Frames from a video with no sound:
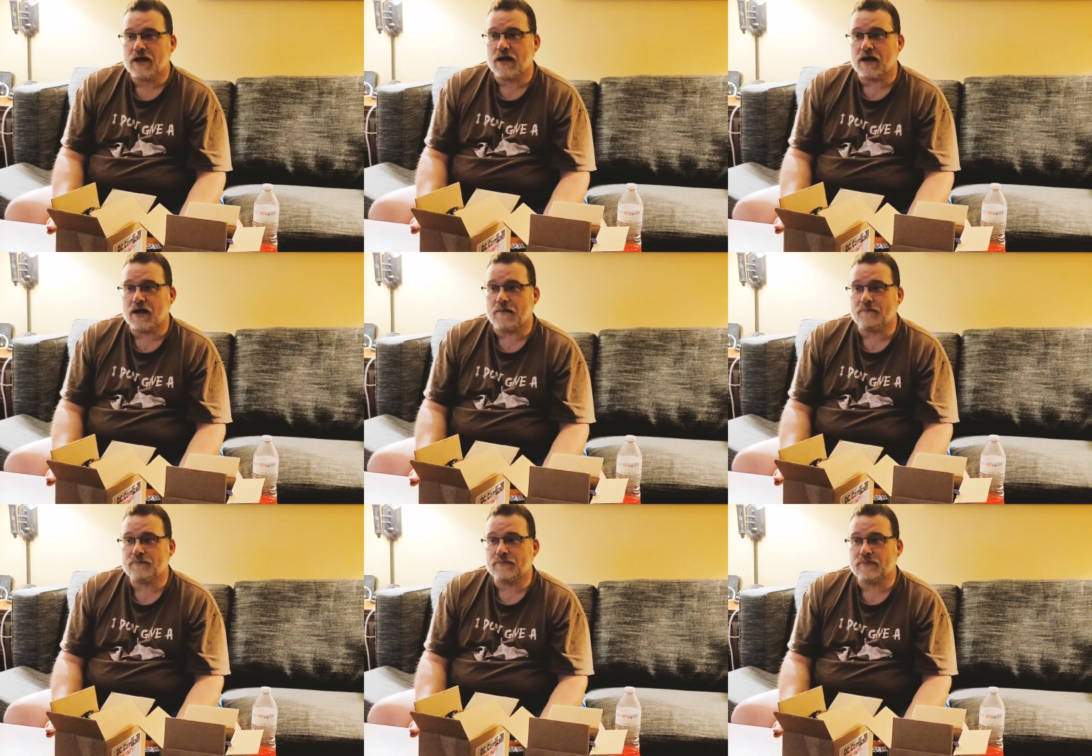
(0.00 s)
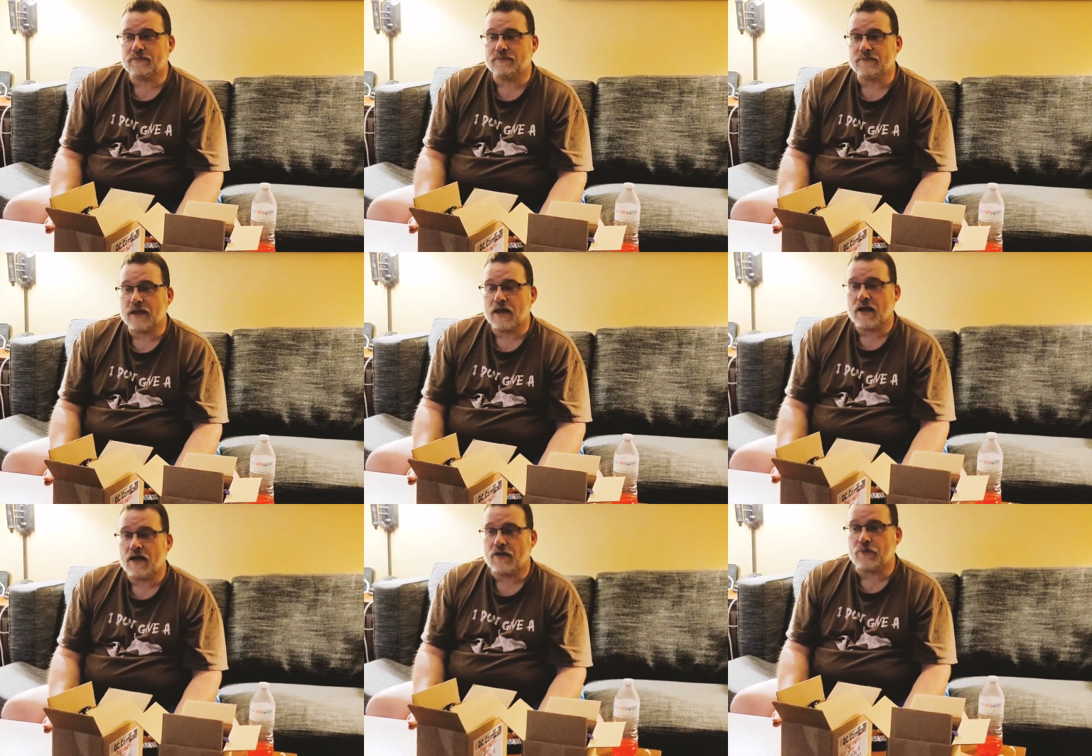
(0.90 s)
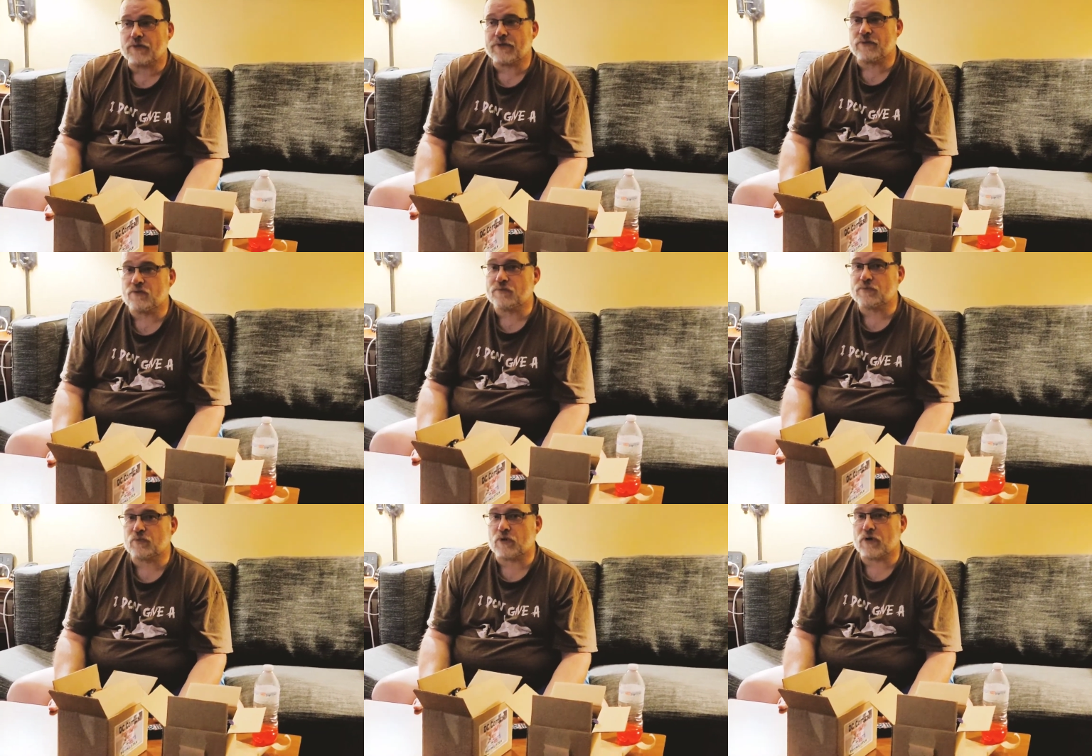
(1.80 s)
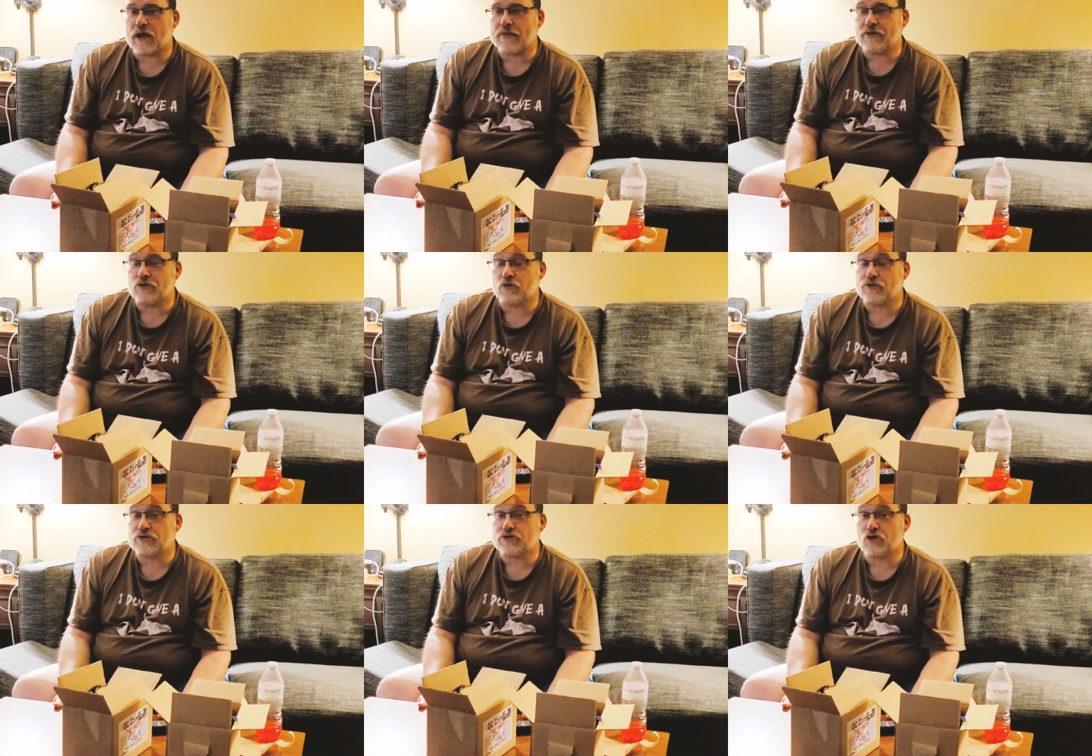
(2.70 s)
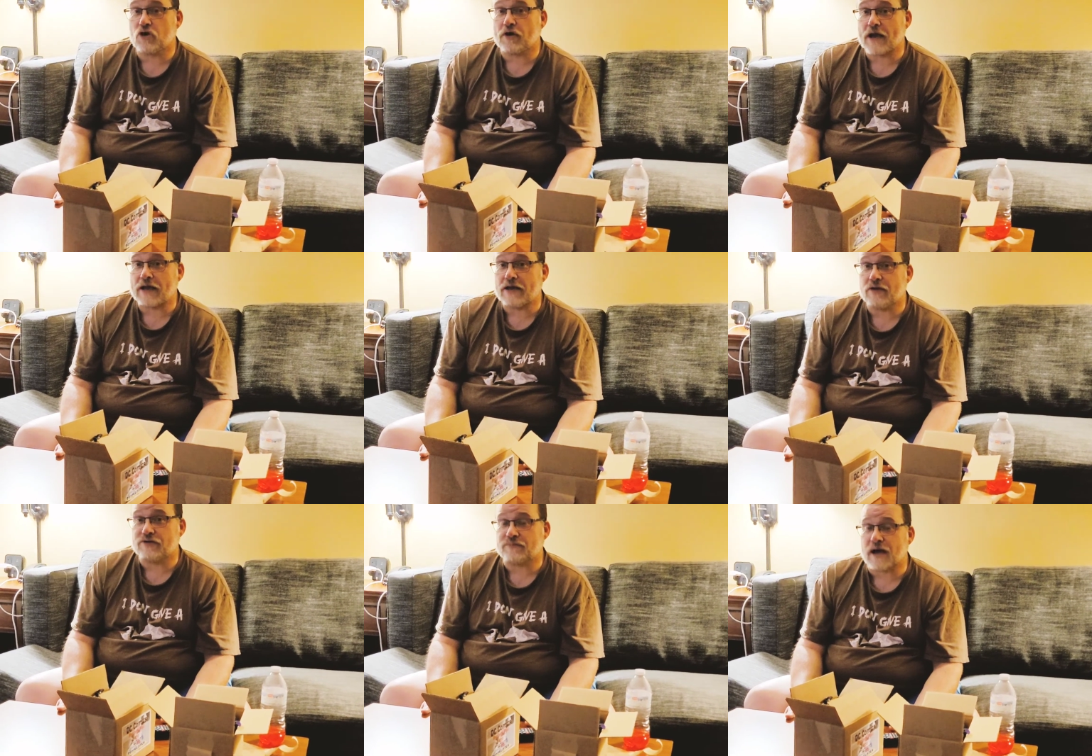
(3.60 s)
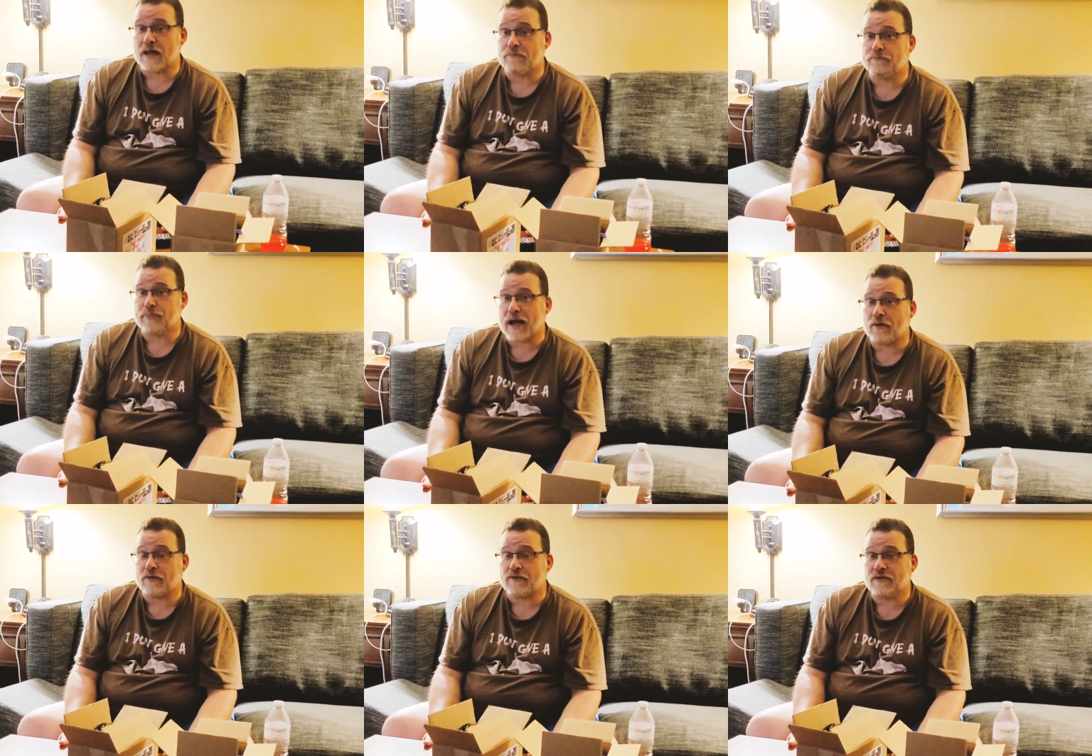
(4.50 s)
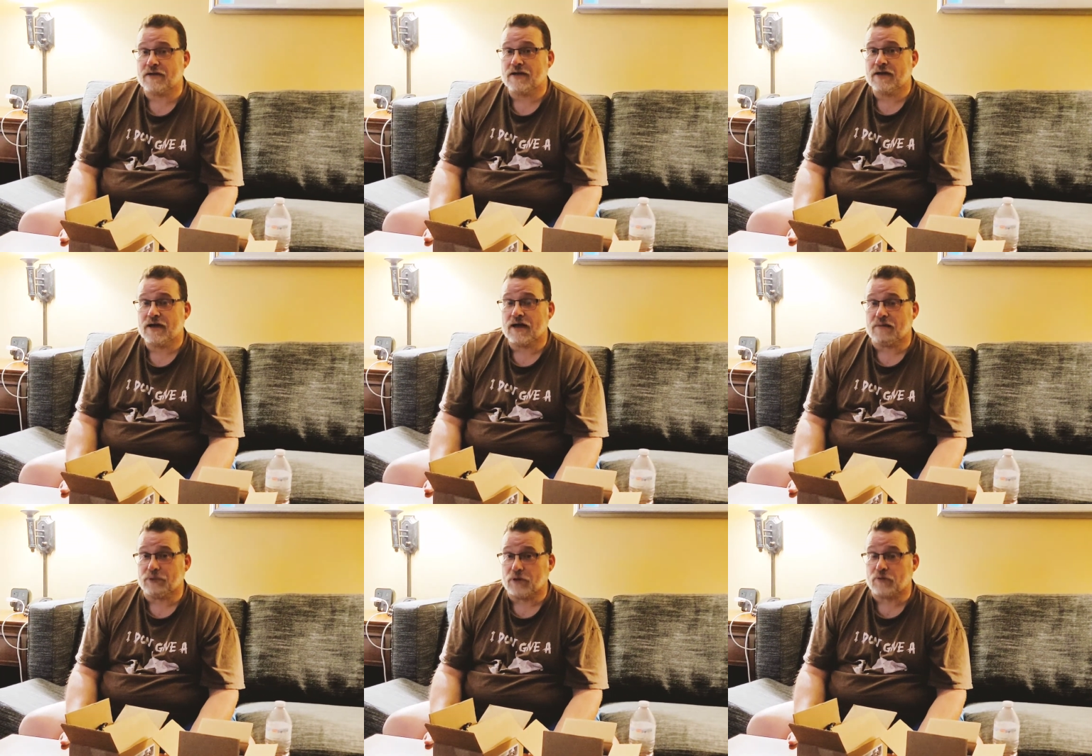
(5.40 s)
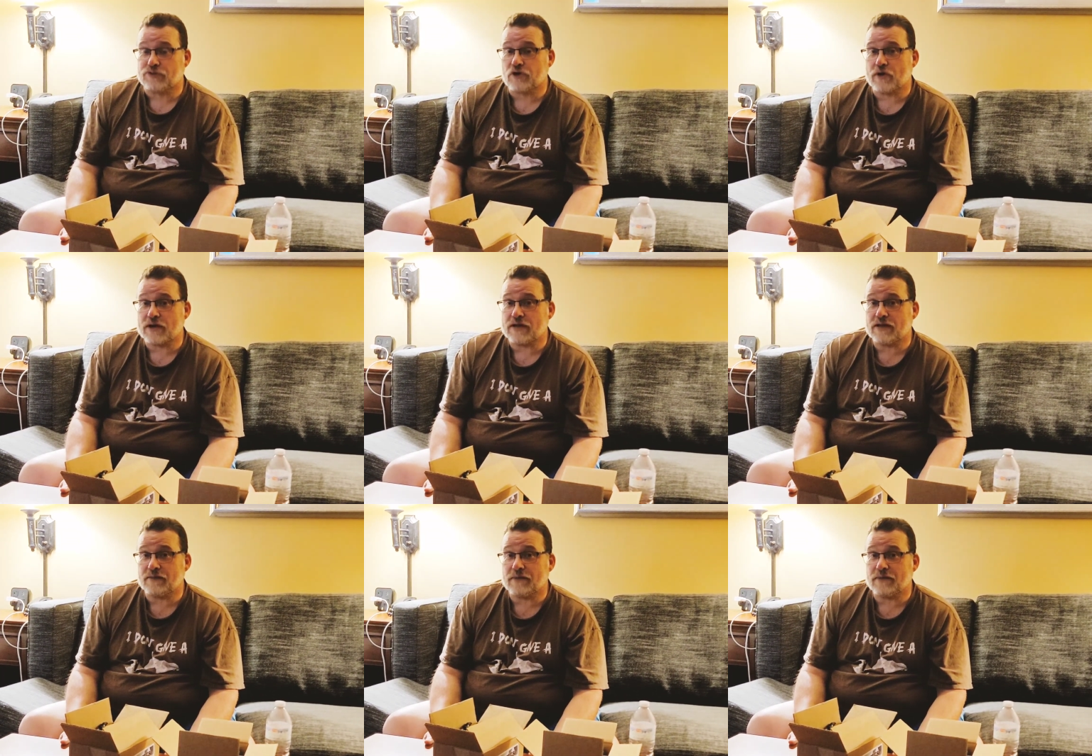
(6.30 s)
3 of the rooms had the doors ajar, and I could hear some high-powered blowers going in them.